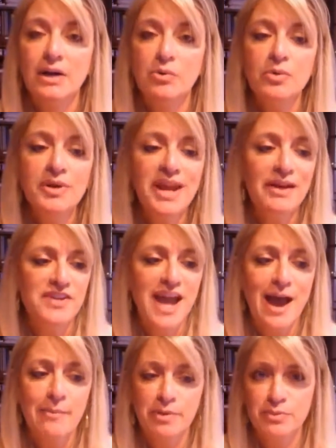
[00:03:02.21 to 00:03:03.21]
What would have to
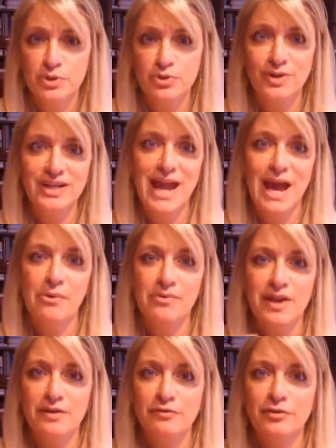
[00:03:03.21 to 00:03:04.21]
happen between now
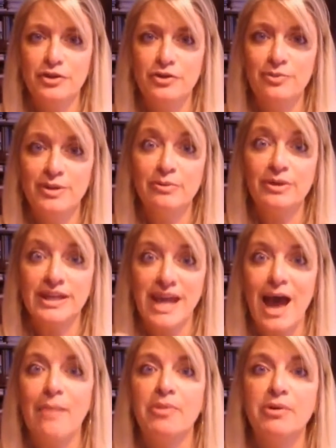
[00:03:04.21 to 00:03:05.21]
and then for you to be really
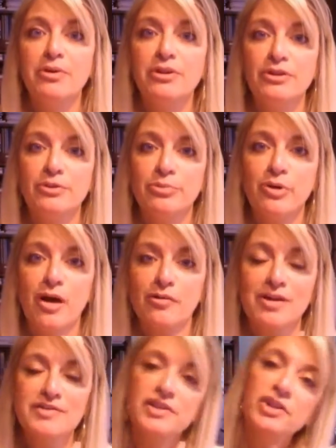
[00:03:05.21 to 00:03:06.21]
happy with the
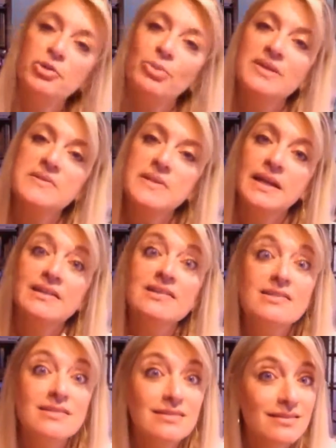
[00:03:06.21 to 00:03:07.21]
progress in your
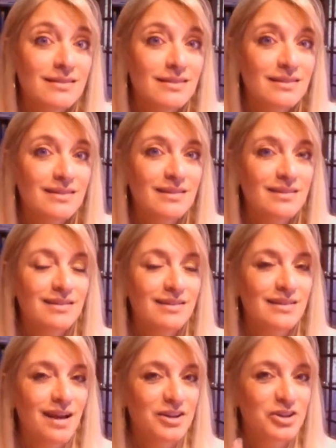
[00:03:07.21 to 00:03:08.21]
business?
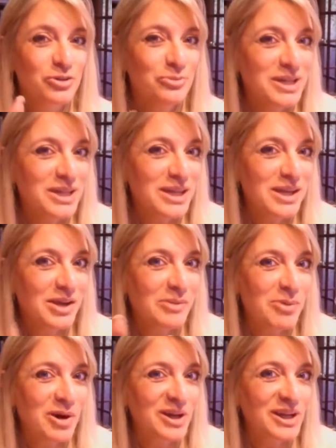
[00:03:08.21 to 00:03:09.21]
Not in your media
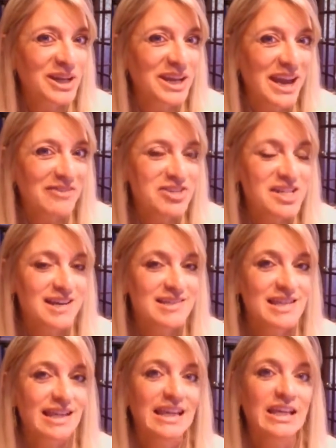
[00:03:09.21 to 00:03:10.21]
and marketing and
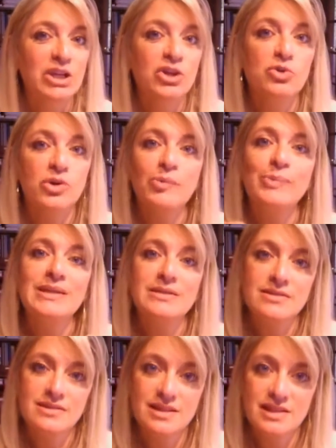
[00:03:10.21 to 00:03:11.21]
advertising, in your
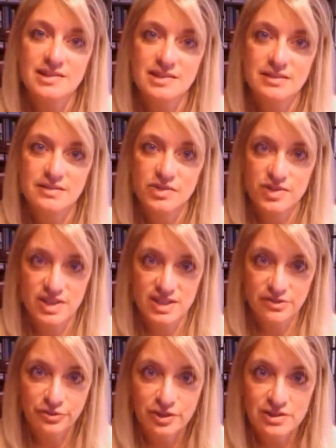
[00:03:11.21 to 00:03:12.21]
business. You see the
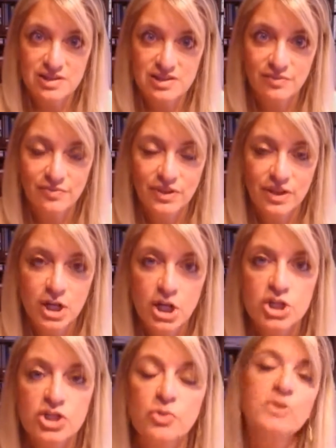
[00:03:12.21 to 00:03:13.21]
difference?
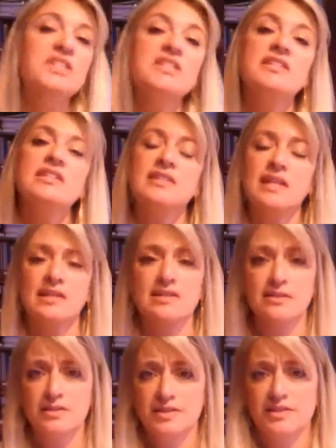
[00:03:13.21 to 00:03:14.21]
So what does
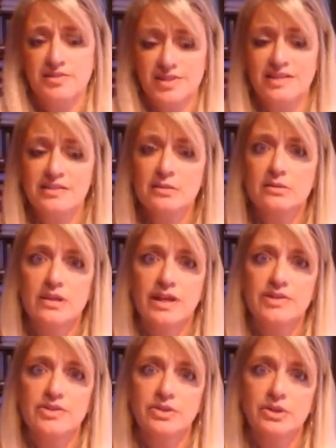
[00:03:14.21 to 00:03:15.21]
success look
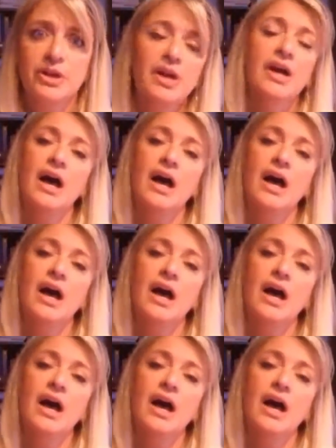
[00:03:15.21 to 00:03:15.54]
like, sir?